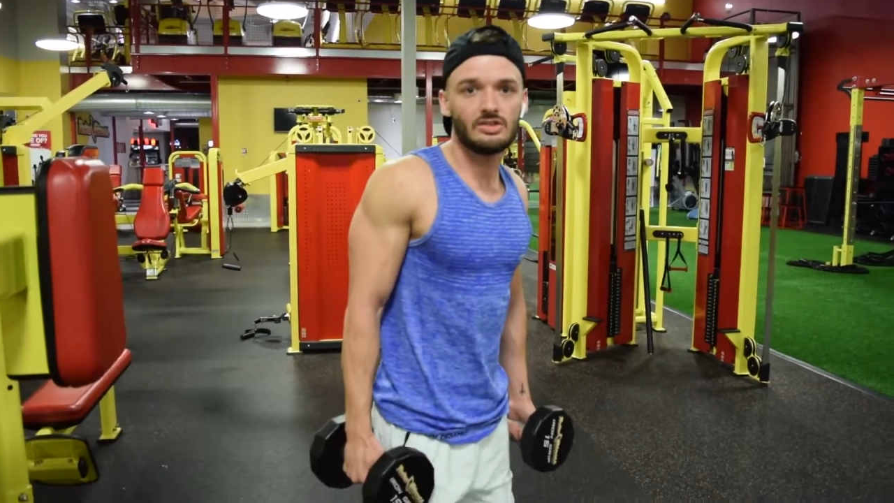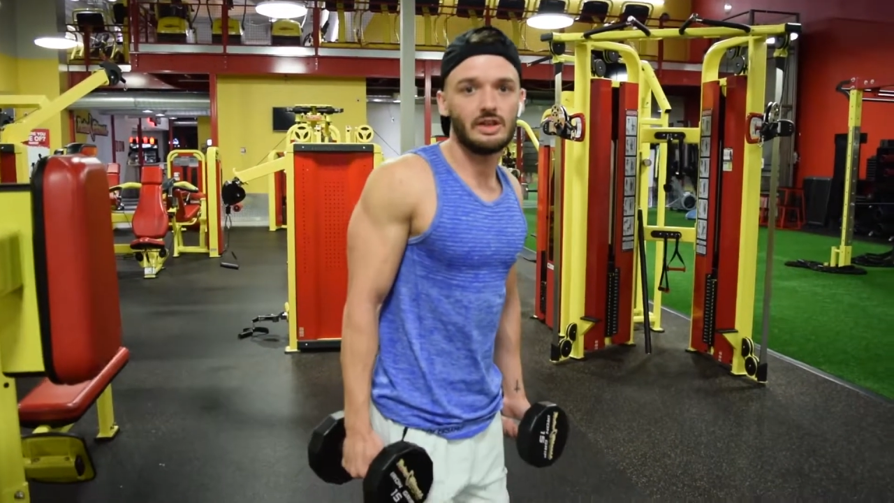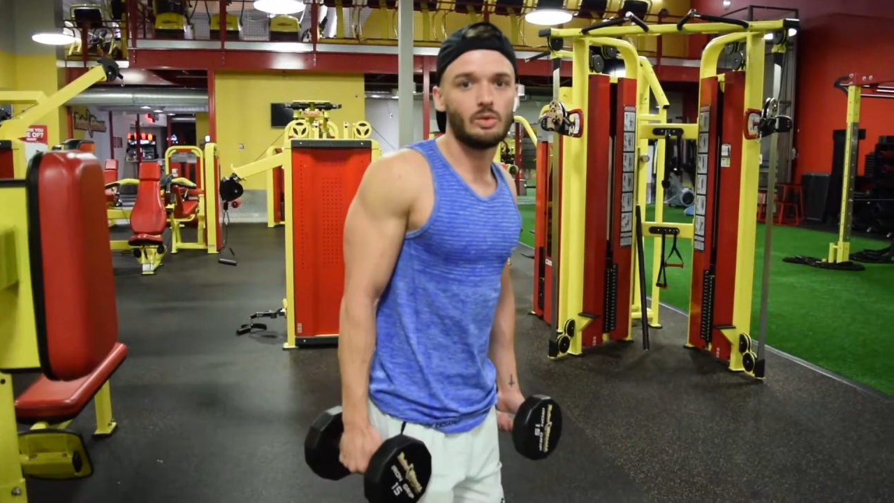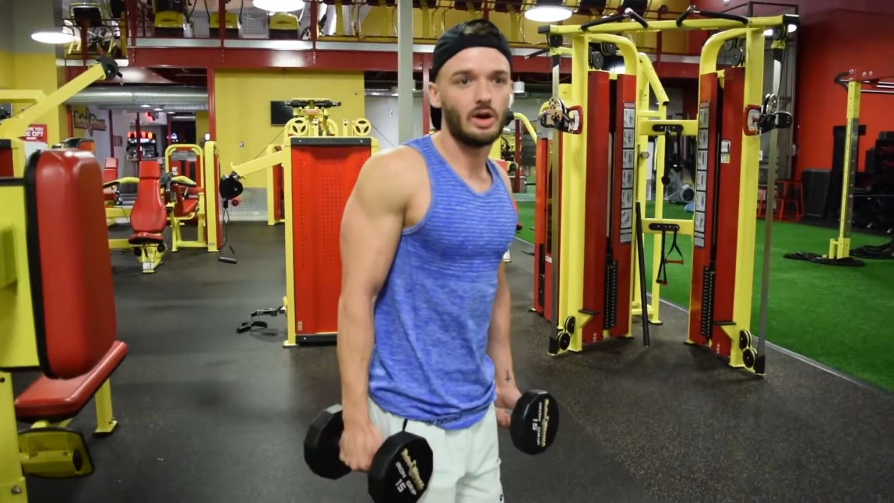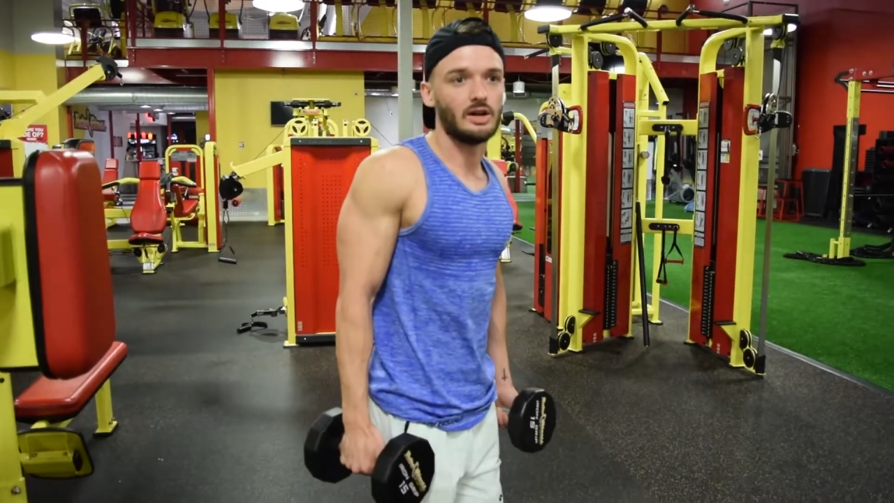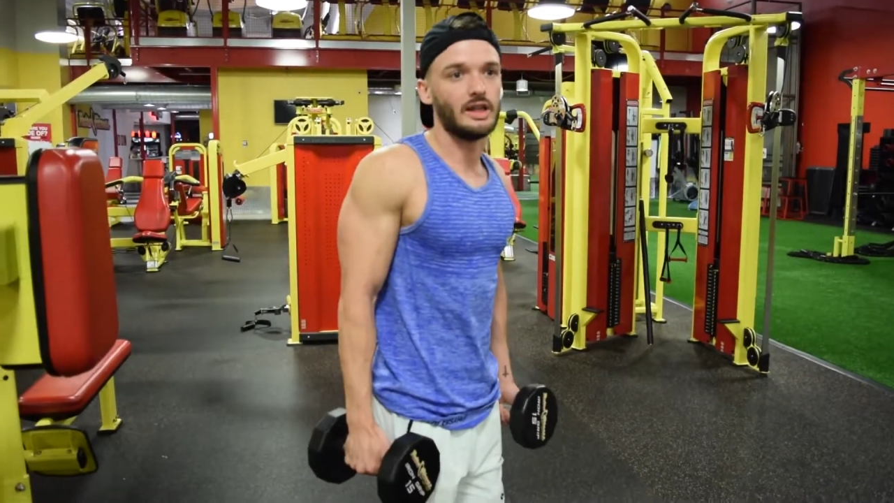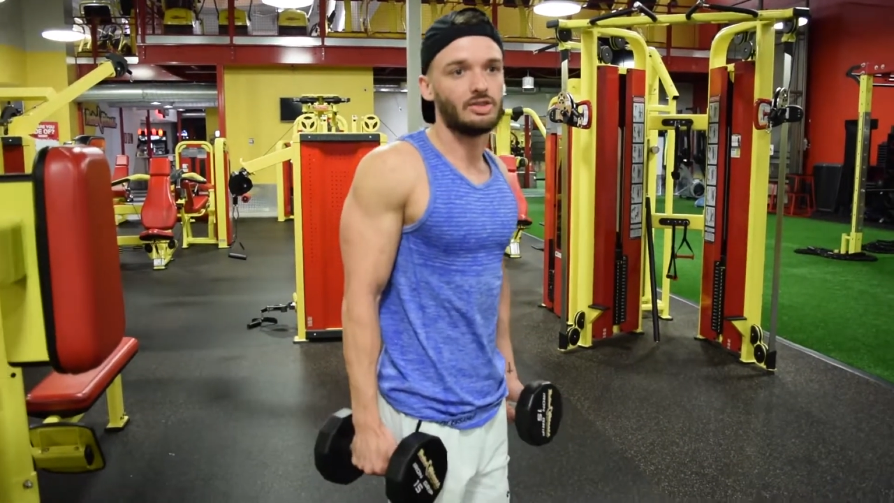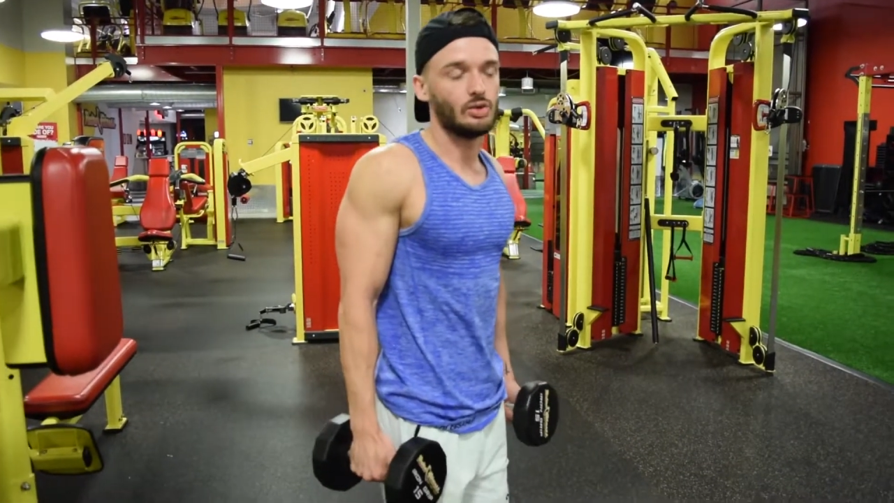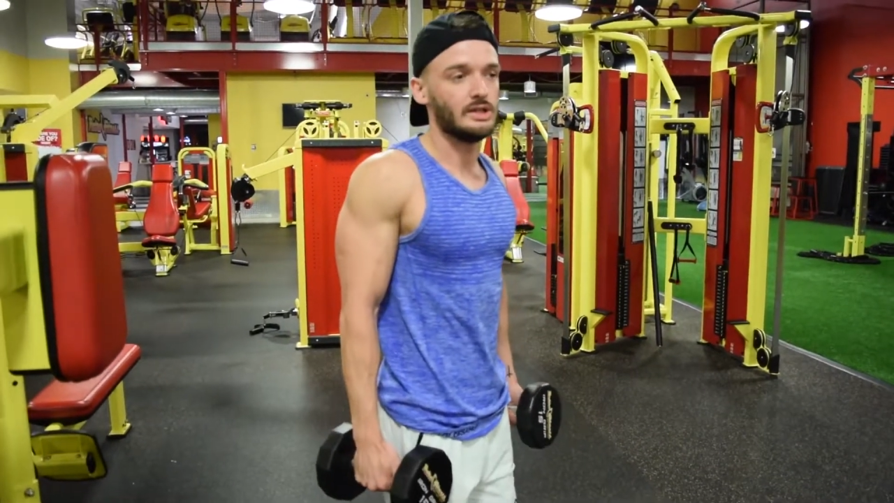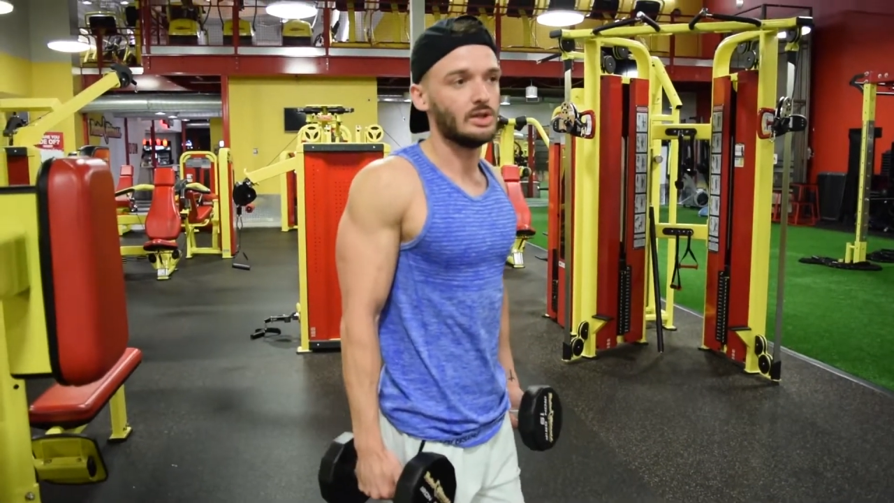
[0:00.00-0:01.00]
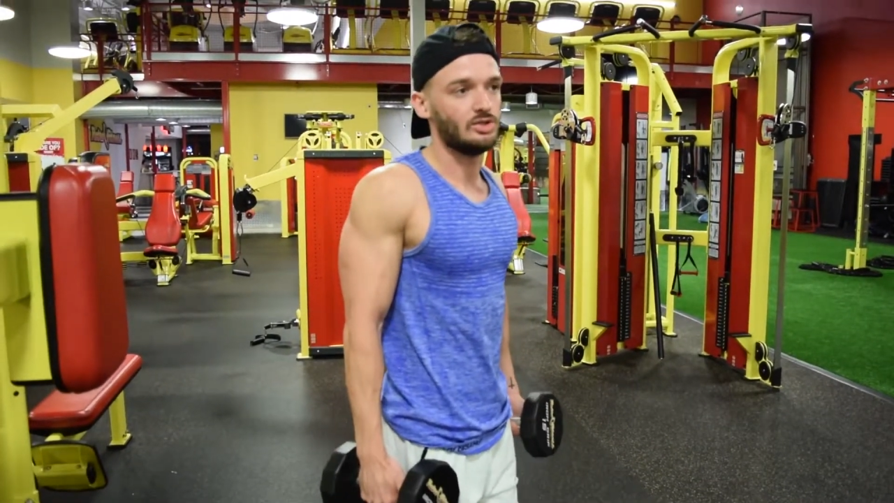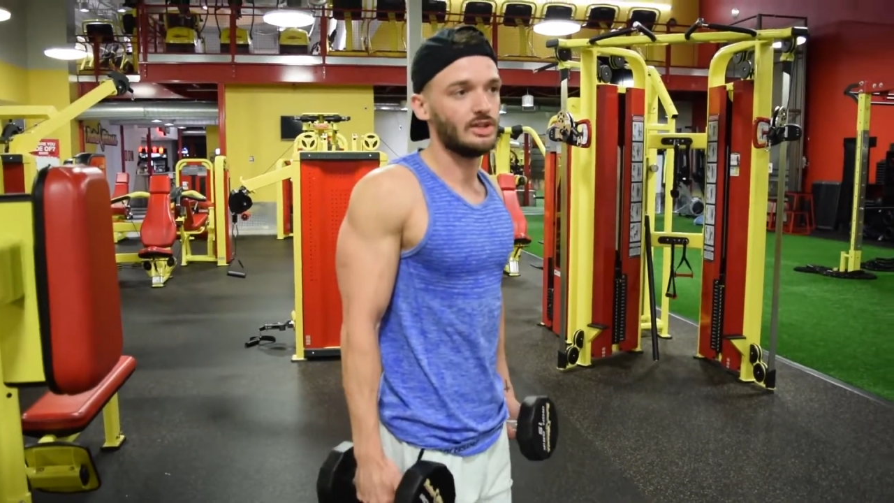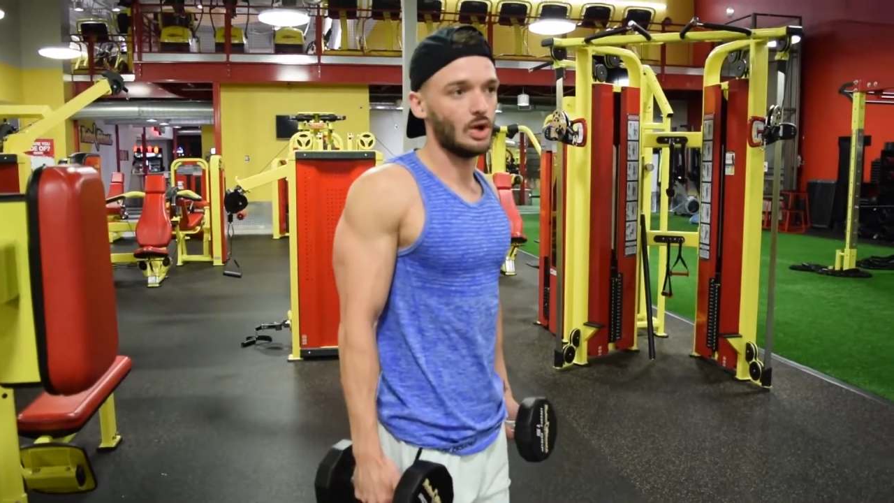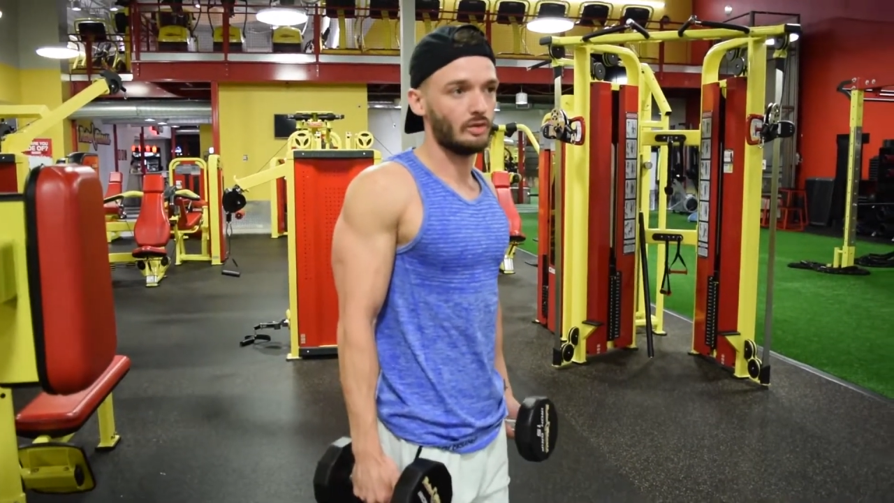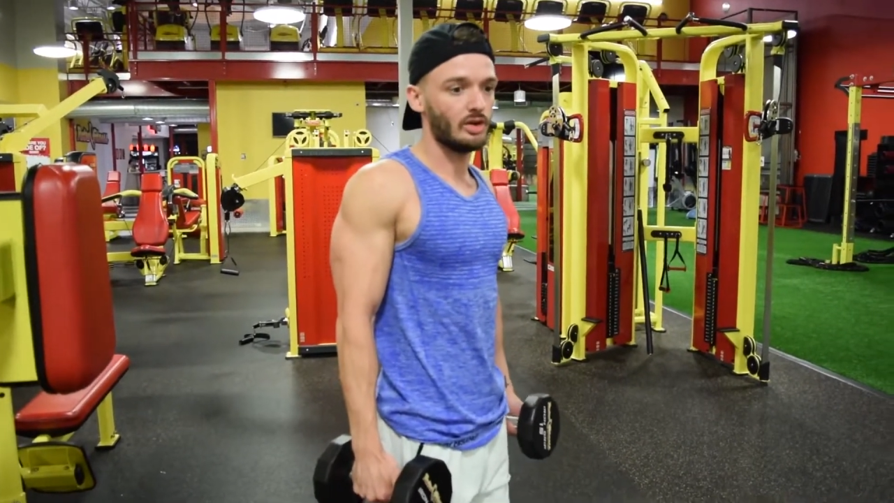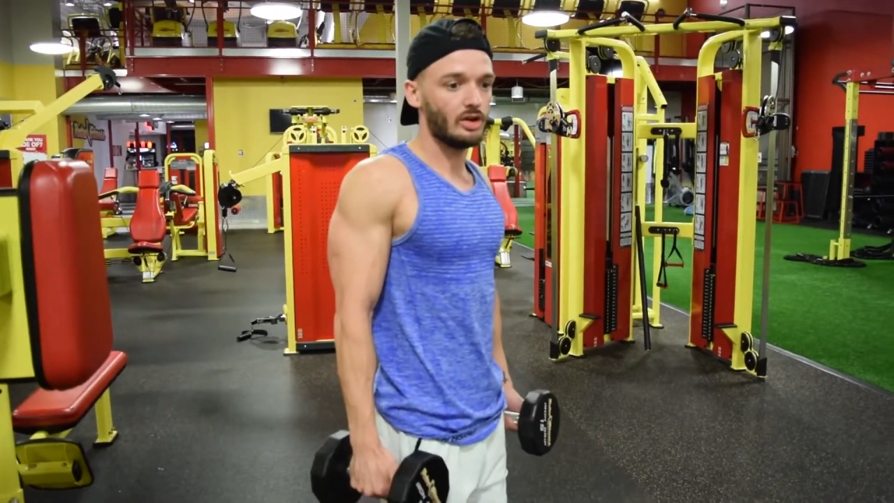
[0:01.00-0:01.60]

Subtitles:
and they wanna let their ego take over,